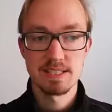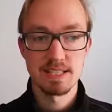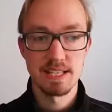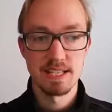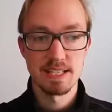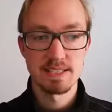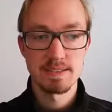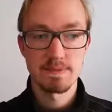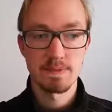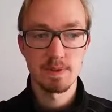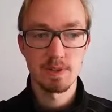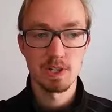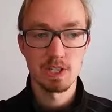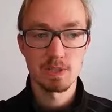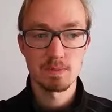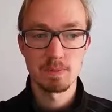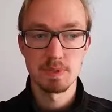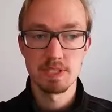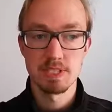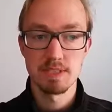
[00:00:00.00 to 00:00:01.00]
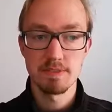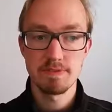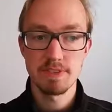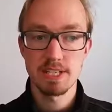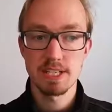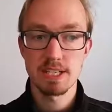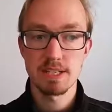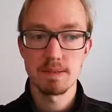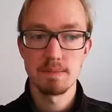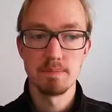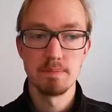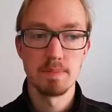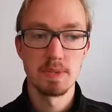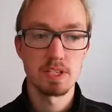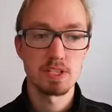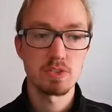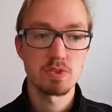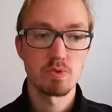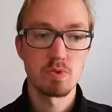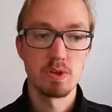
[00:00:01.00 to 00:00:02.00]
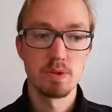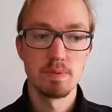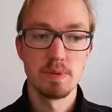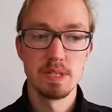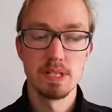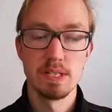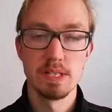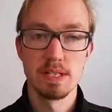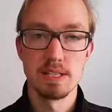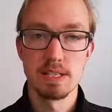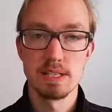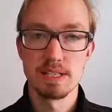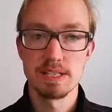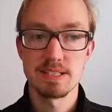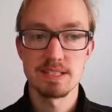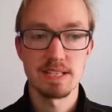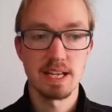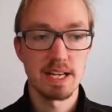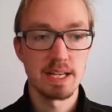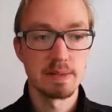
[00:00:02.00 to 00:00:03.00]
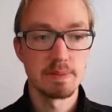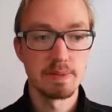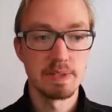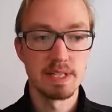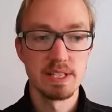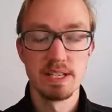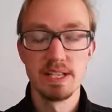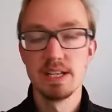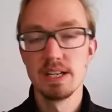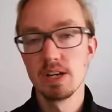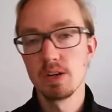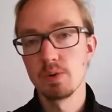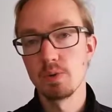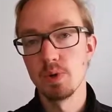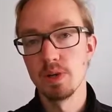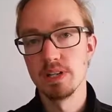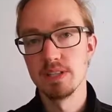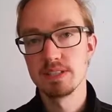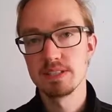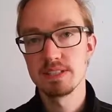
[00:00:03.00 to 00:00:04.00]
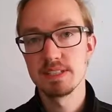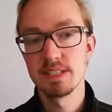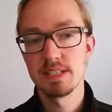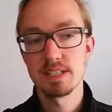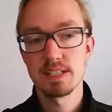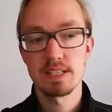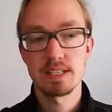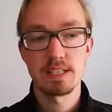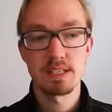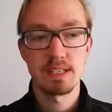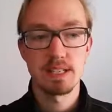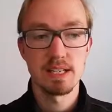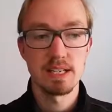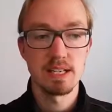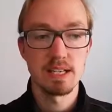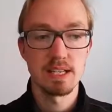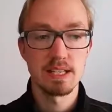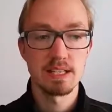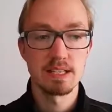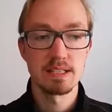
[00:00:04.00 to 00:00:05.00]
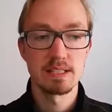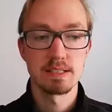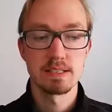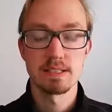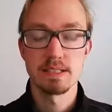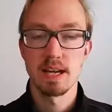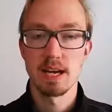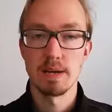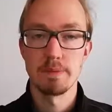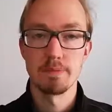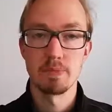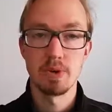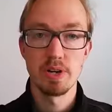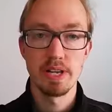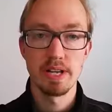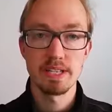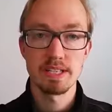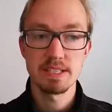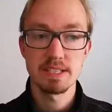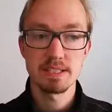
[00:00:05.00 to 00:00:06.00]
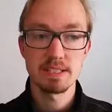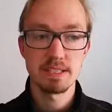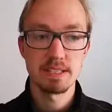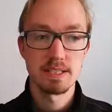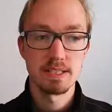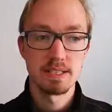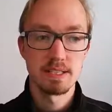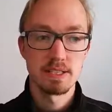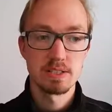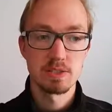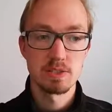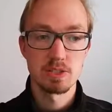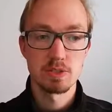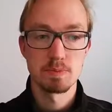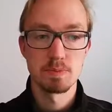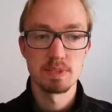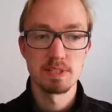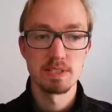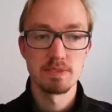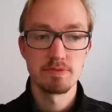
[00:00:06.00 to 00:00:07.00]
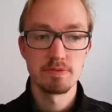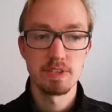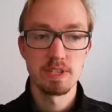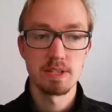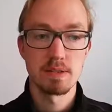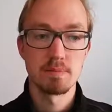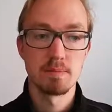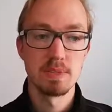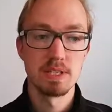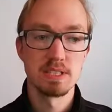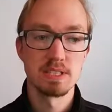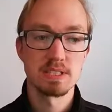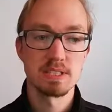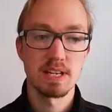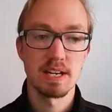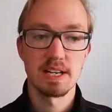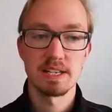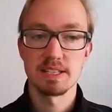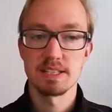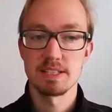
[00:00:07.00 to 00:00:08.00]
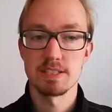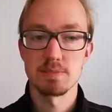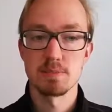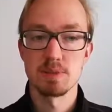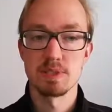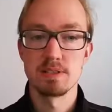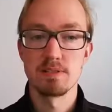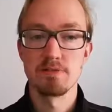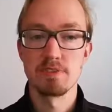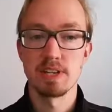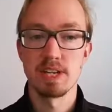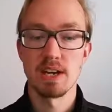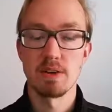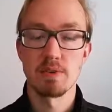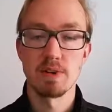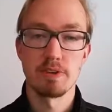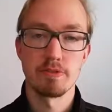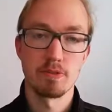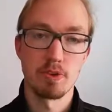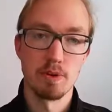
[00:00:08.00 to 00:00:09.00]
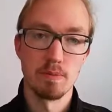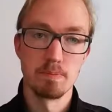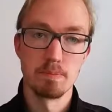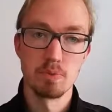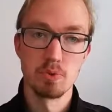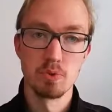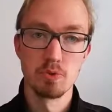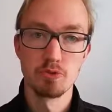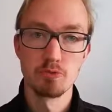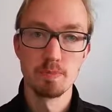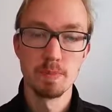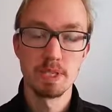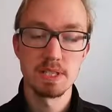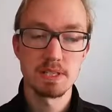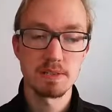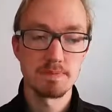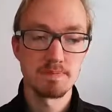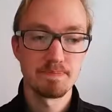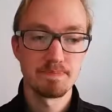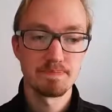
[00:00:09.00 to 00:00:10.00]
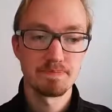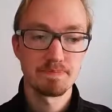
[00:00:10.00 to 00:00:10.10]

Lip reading: stands for specific, measurable, assignable, realistic, and time related. So specific means target a specific area for improvement.